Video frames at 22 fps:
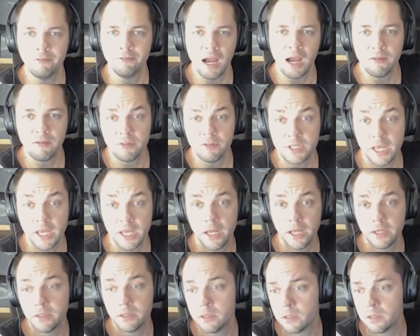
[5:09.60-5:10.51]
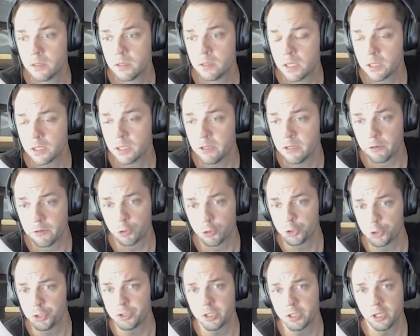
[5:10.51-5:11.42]
5 or 10
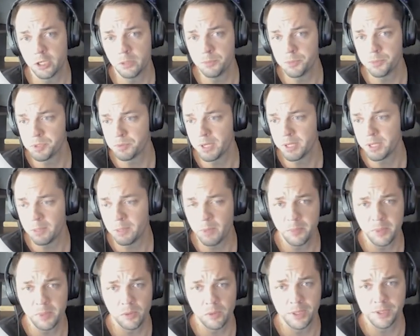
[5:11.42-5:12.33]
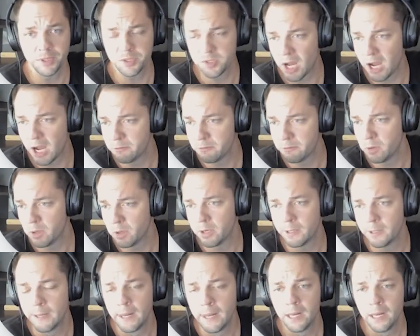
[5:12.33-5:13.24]
conversion terms, right? That might be around
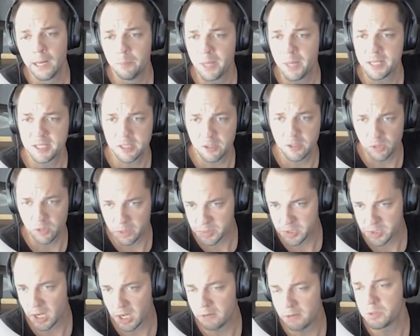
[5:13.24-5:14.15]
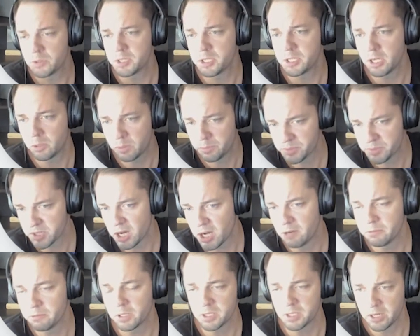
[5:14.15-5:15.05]
software, best CRM software,
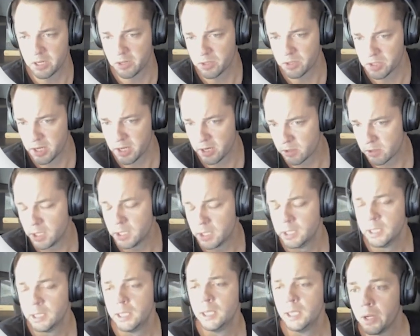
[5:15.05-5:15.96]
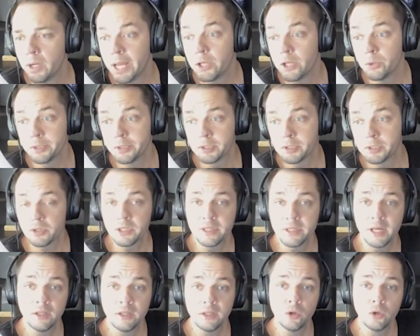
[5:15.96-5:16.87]
et cetera, et cetera. You can start to
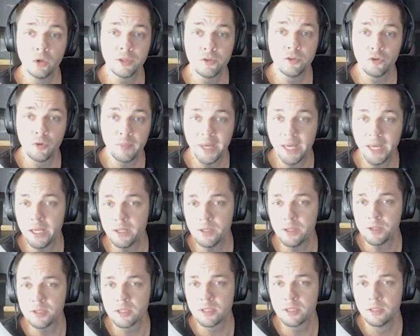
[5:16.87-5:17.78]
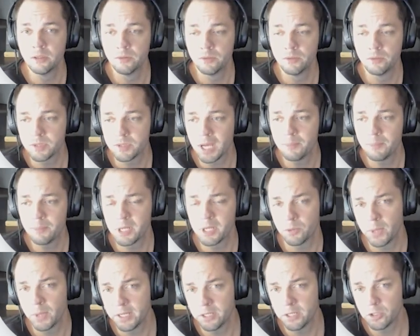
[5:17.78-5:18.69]
then look at the domains, top
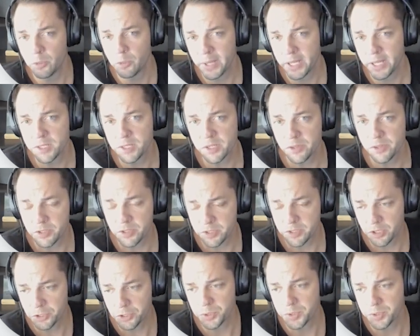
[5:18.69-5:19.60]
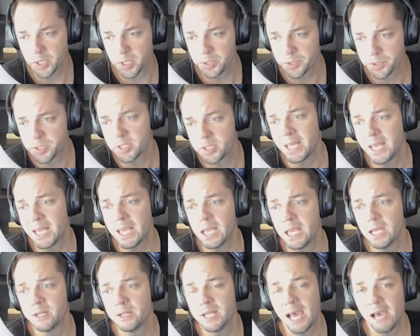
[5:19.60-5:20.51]
10 ranking domains in the search results,
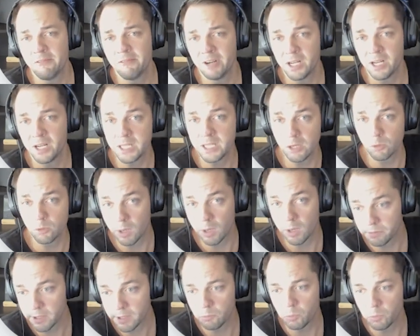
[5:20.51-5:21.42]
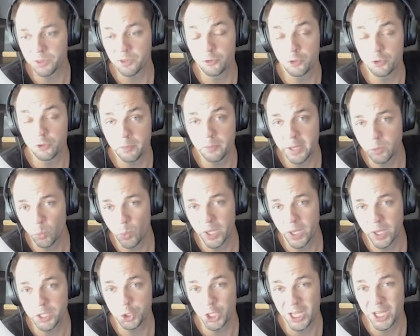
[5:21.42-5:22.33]
and have an idea roughly of what their domain
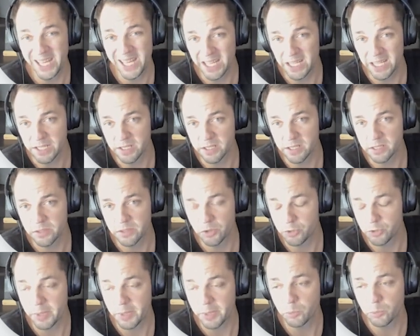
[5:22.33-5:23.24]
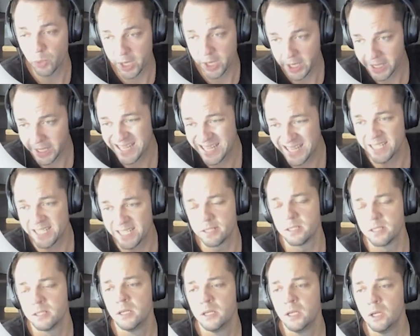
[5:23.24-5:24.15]
range is, their domain rating
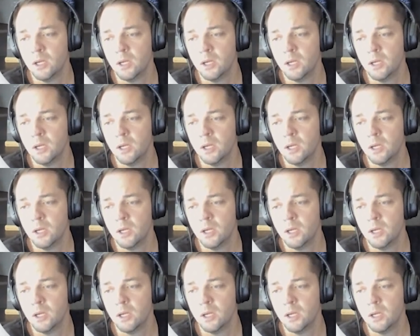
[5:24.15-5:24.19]
is,